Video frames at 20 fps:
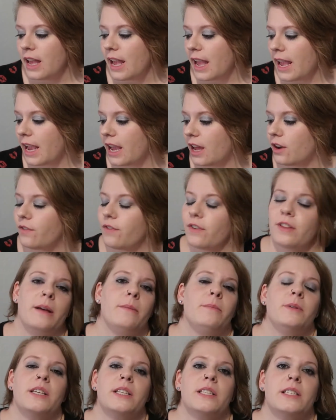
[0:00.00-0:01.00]
And for
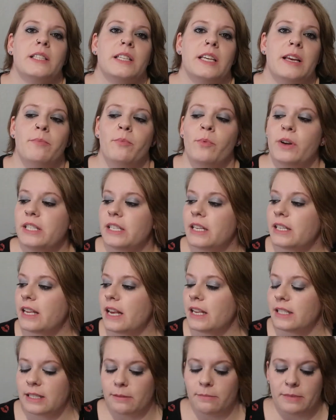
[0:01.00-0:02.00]
them to sleep, we did
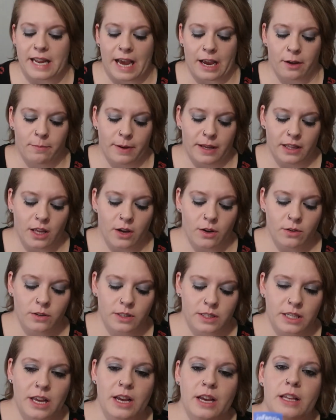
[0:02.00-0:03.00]
get some neck
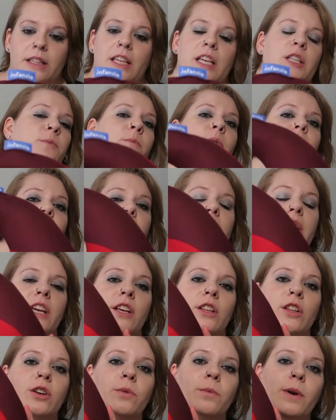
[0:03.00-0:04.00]
pillows. This
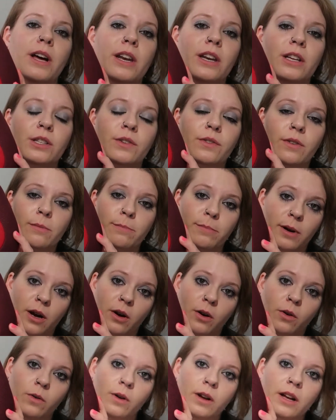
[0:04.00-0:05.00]
particular one is for
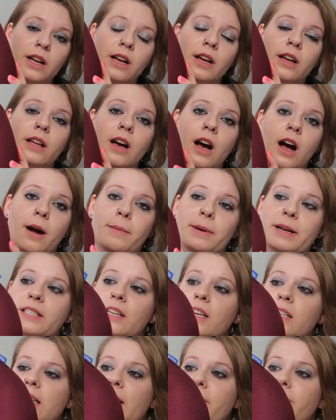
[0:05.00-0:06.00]
Bo. It
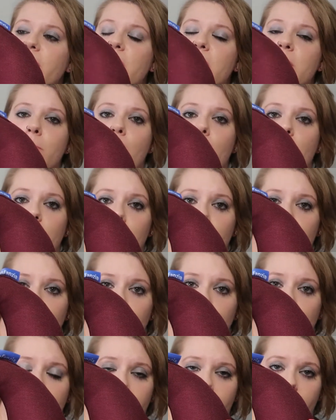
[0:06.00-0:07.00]
does have a
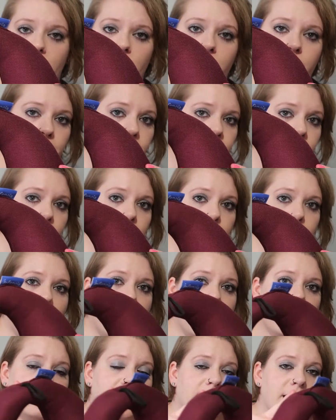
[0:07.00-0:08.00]
smaller like
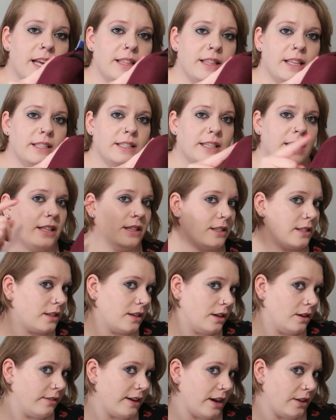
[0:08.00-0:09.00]
backside. This gets
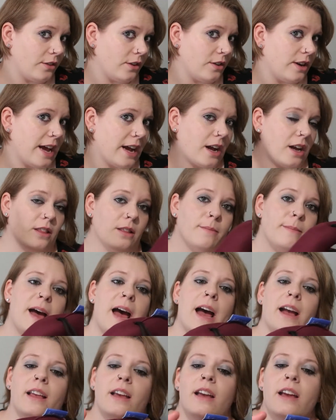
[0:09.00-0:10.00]
around their neck on the
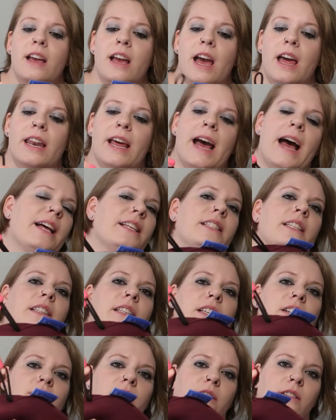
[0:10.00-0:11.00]
back, and it has a
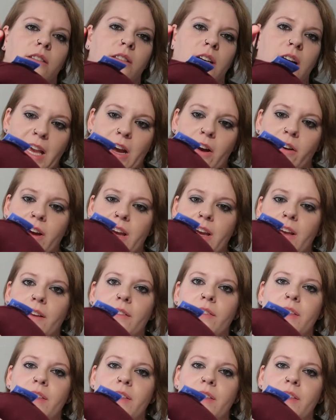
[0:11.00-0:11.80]
little carrying